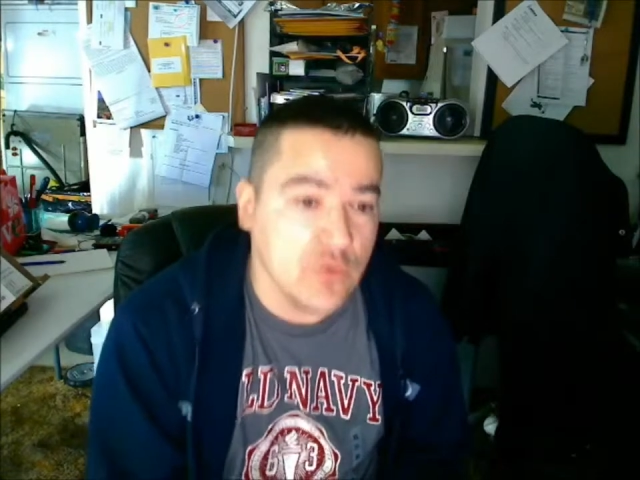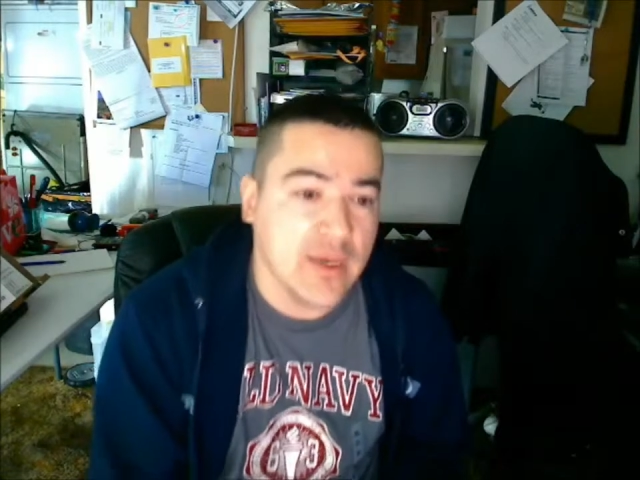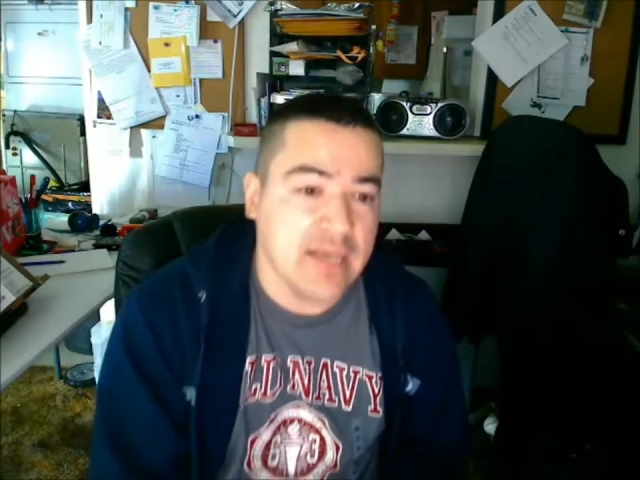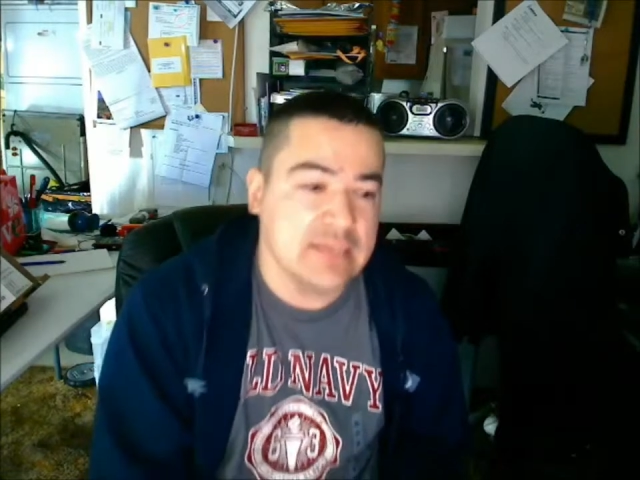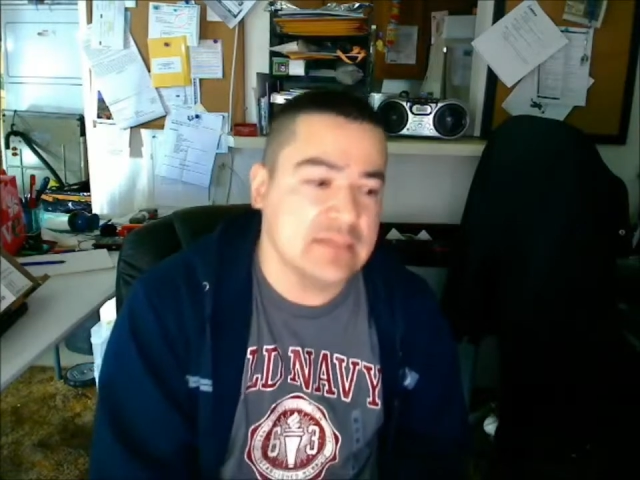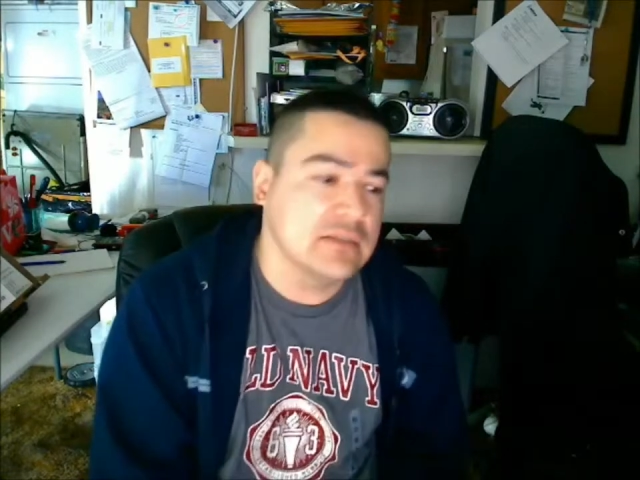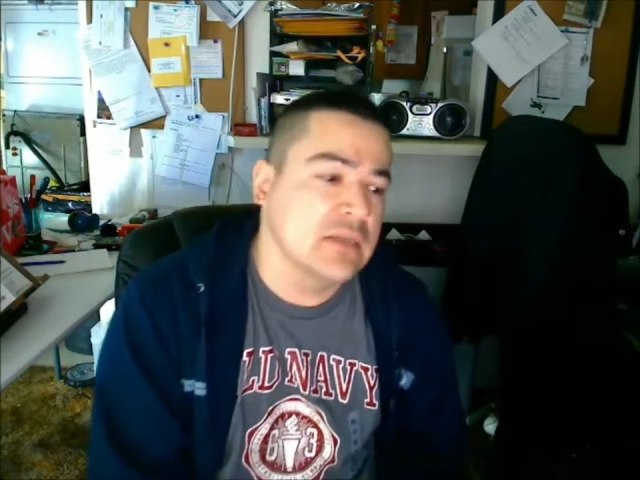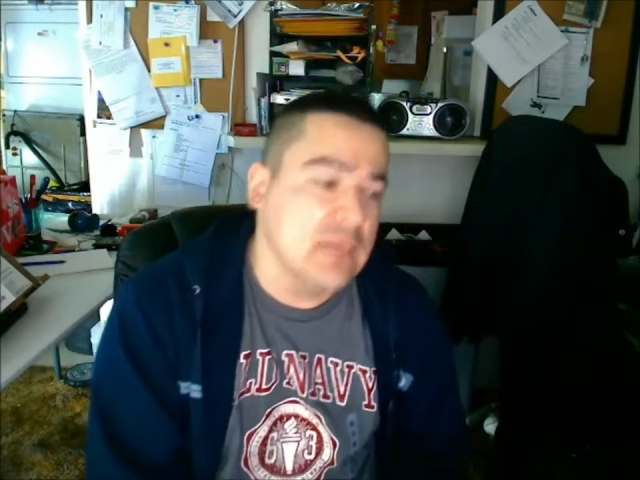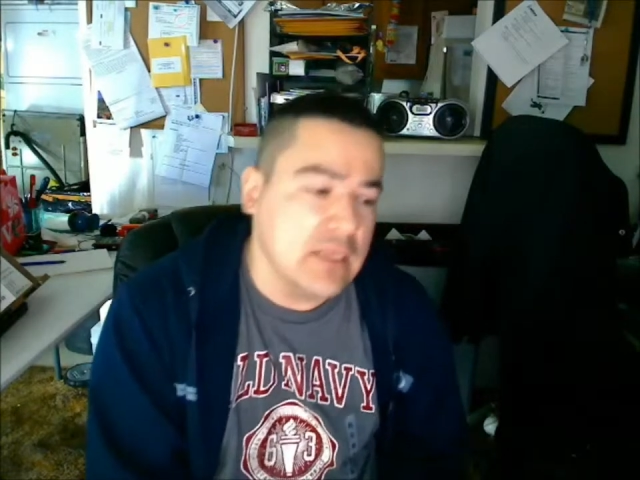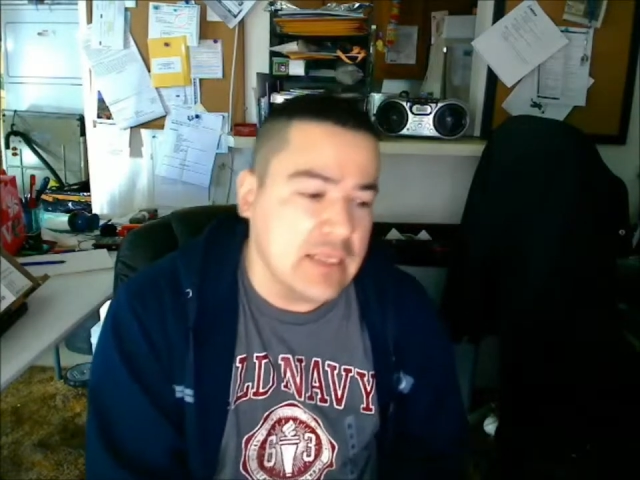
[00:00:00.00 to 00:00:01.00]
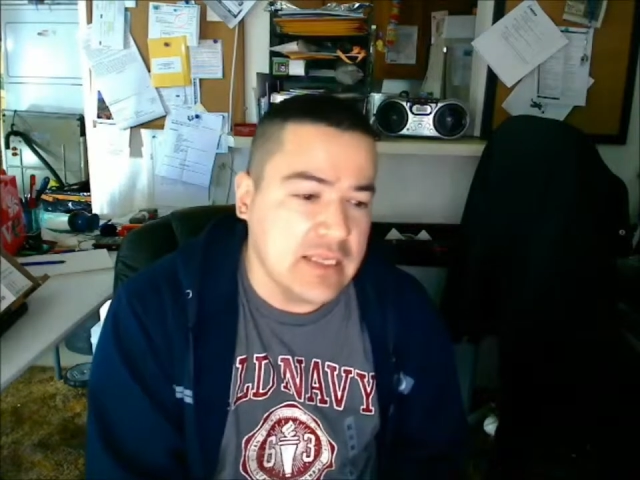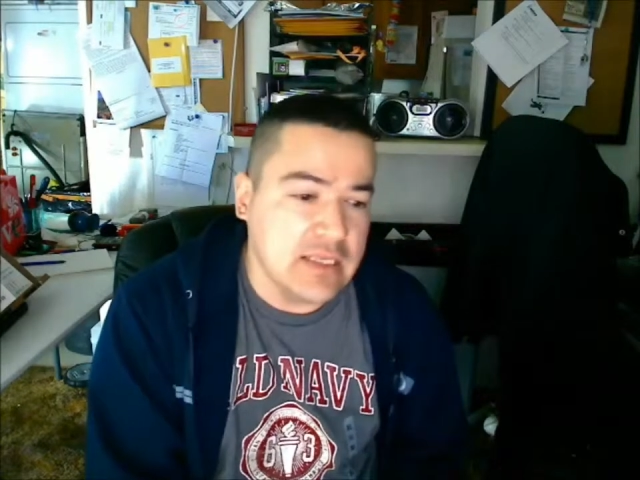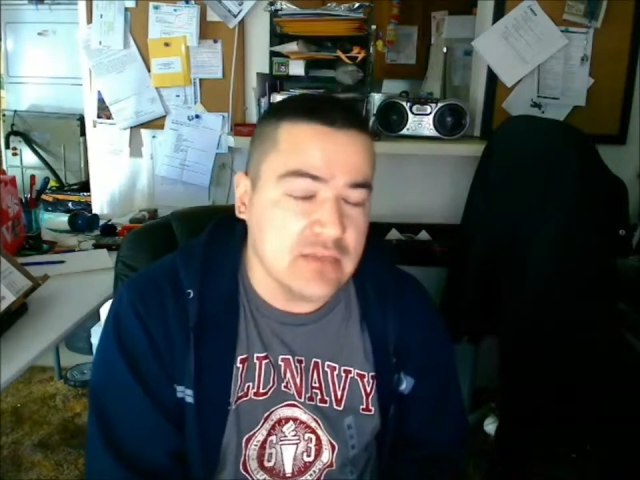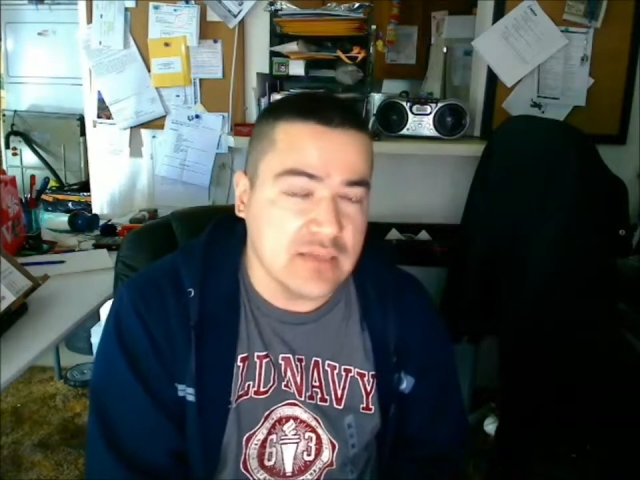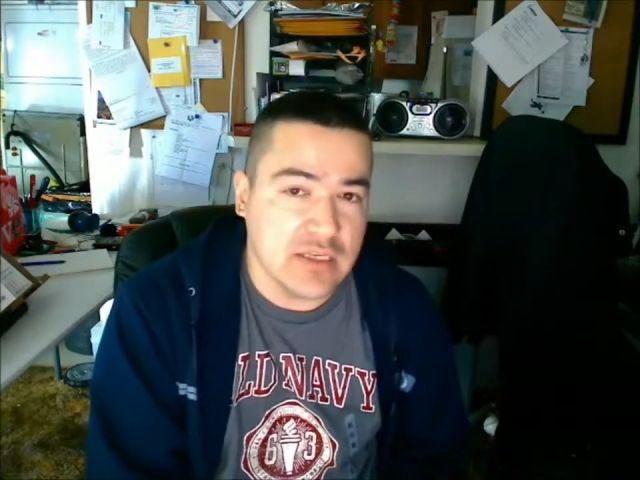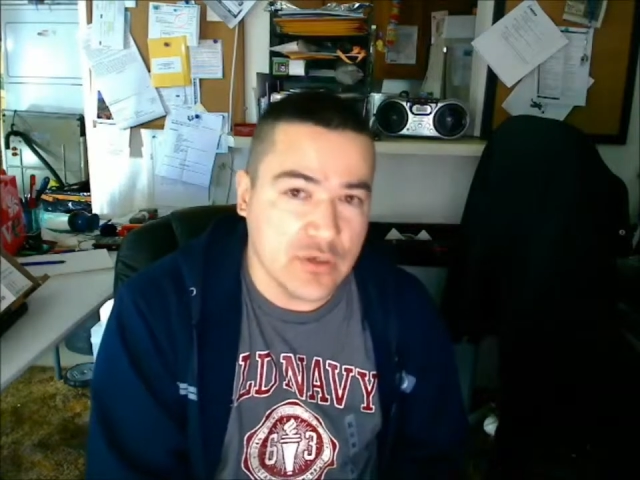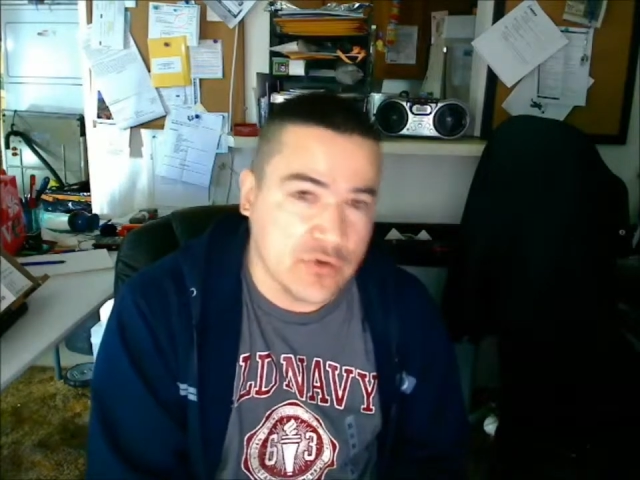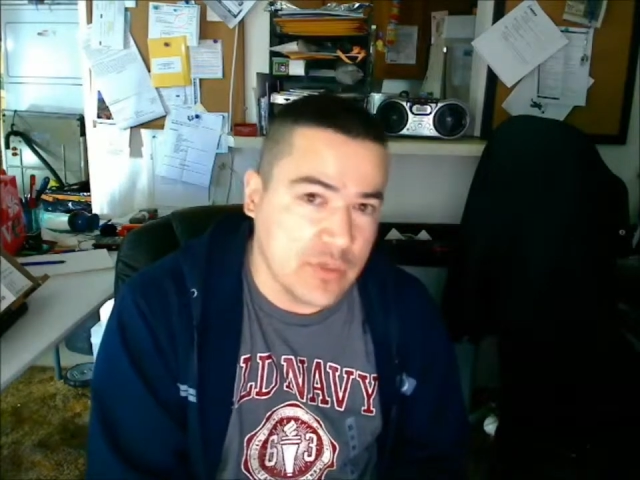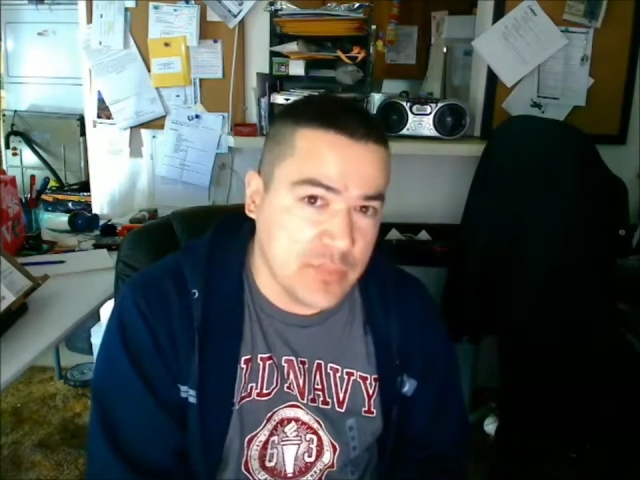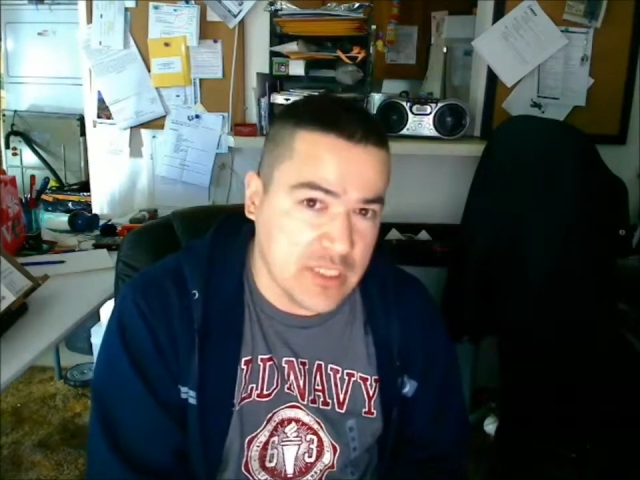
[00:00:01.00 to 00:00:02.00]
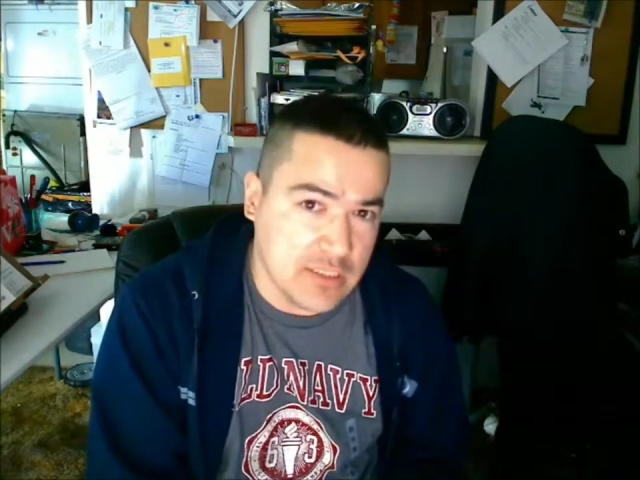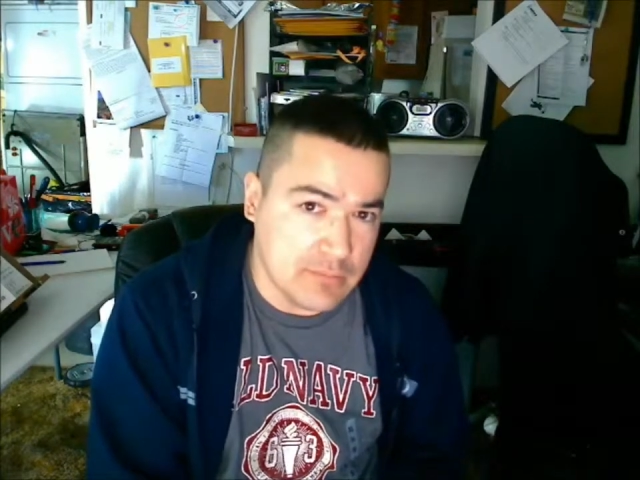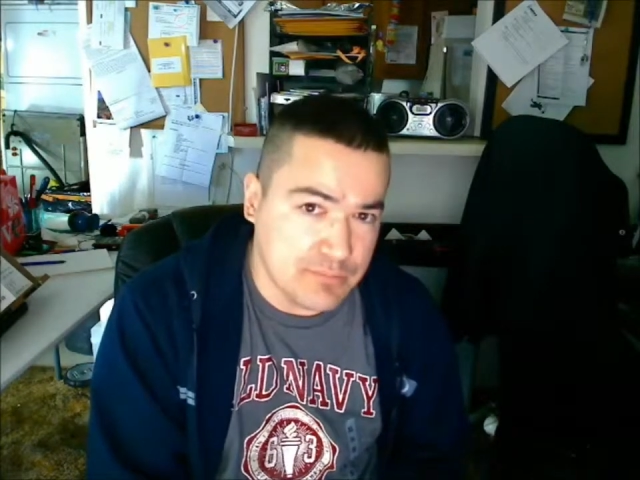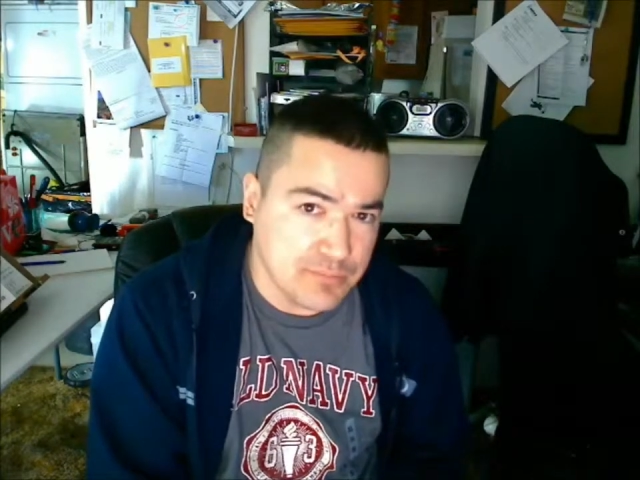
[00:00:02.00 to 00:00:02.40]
U.S. is encrypted.